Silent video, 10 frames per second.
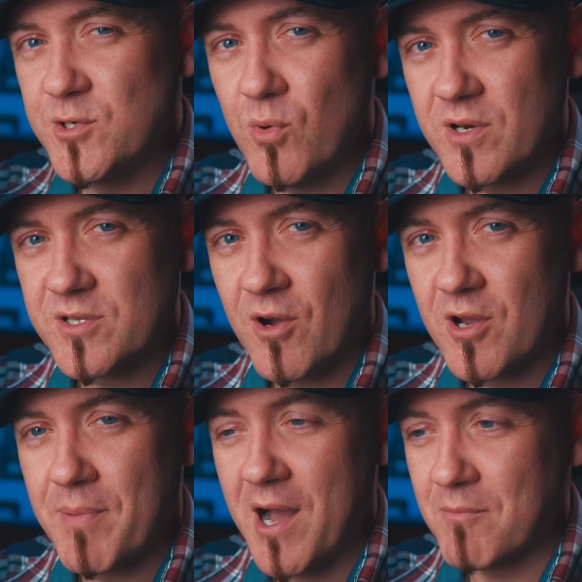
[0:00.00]
do want to
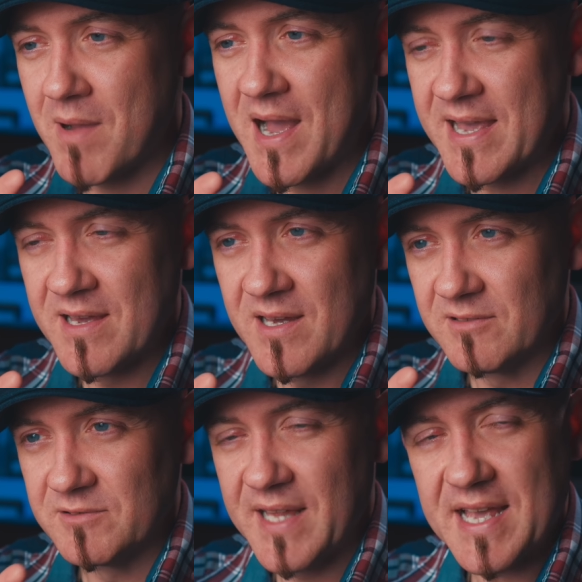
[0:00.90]
talk about my
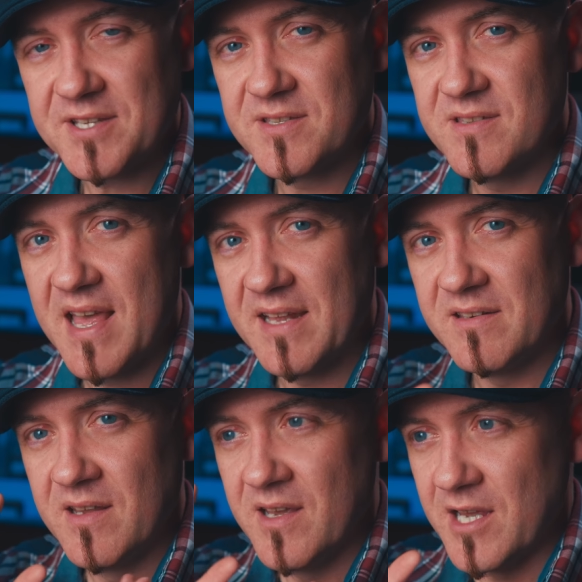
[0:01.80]
less
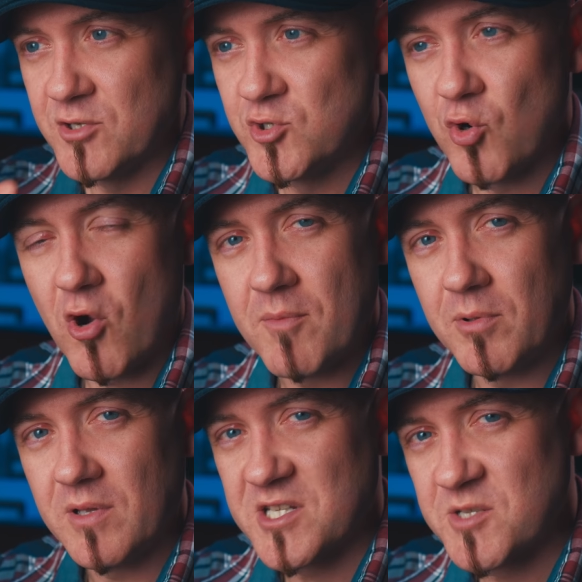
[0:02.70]
than
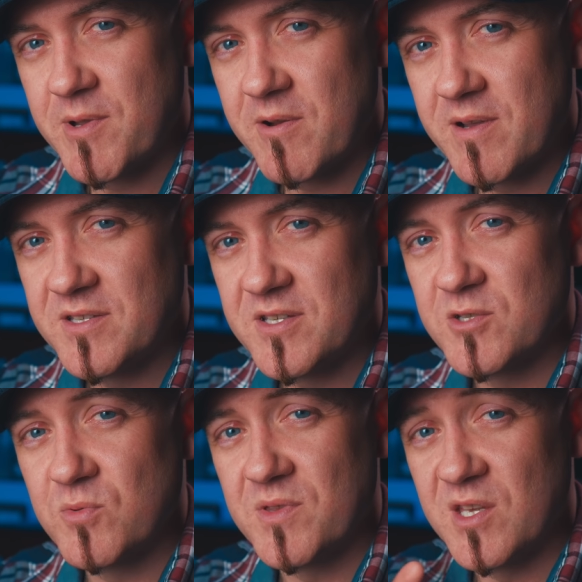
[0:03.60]
enjoyable
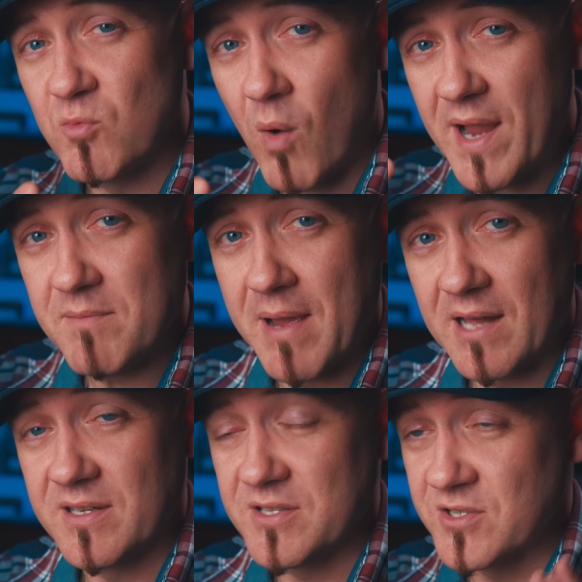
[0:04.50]
experiences with the white
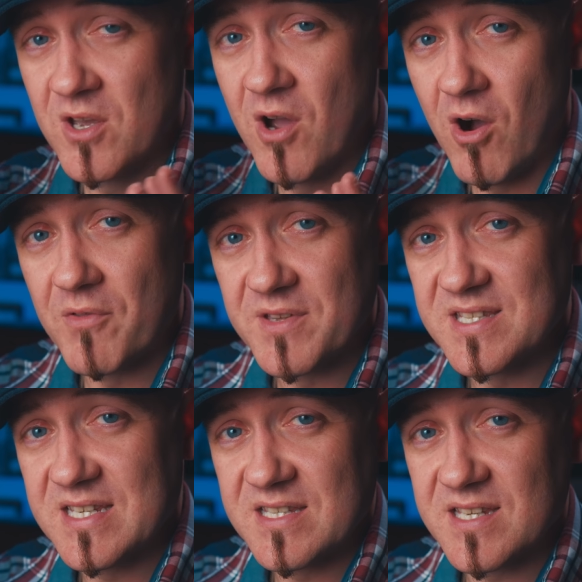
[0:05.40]
balance on the Z